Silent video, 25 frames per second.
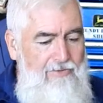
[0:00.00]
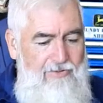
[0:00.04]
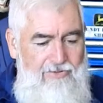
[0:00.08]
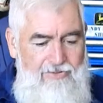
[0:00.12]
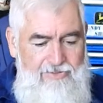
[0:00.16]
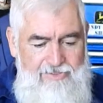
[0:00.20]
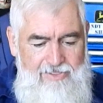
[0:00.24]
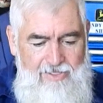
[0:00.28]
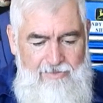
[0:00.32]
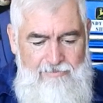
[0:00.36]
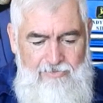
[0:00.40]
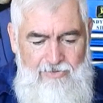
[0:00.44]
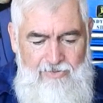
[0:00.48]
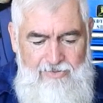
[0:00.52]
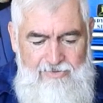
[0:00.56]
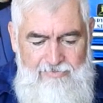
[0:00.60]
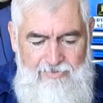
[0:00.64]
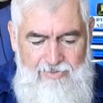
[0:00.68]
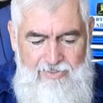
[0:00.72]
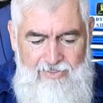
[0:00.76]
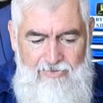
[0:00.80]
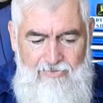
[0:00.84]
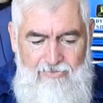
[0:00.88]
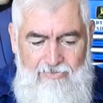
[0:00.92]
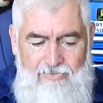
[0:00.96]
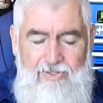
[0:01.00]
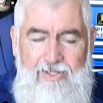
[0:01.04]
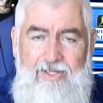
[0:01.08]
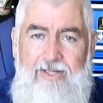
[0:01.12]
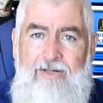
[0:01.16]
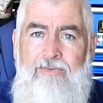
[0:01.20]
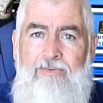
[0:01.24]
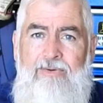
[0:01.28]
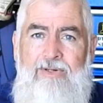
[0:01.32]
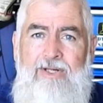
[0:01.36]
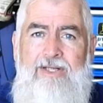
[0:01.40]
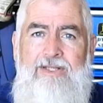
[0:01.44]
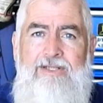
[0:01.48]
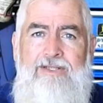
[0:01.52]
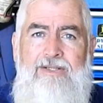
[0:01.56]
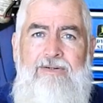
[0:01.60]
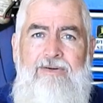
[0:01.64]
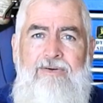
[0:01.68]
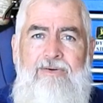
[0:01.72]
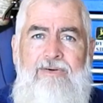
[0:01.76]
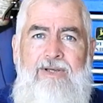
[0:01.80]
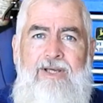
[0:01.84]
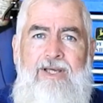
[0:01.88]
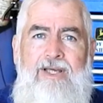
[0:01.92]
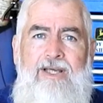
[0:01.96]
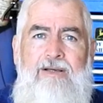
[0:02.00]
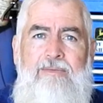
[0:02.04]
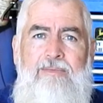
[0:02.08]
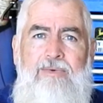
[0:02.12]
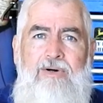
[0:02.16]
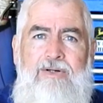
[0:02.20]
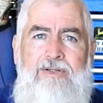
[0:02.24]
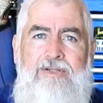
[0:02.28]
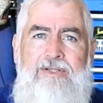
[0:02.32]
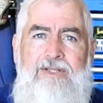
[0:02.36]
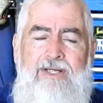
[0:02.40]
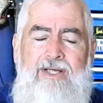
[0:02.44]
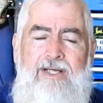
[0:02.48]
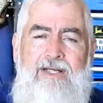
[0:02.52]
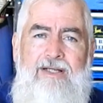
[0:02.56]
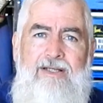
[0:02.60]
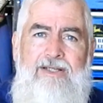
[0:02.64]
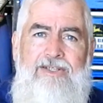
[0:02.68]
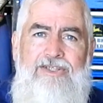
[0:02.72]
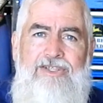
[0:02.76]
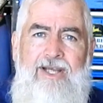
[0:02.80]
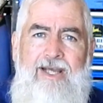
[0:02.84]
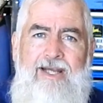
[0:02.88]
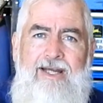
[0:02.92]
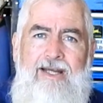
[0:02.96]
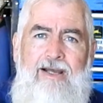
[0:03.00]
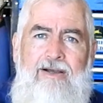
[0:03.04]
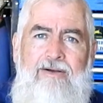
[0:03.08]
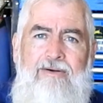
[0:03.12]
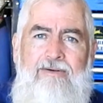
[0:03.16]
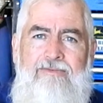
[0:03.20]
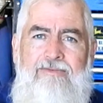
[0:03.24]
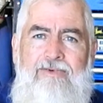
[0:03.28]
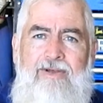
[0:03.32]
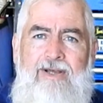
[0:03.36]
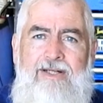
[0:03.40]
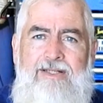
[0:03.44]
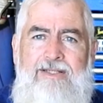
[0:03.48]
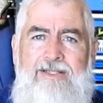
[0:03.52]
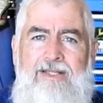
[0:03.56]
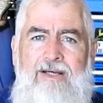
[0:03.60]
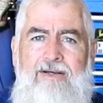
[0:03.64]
because sometimes when you're looking into an engine or a gearbox, you get the shadow effect.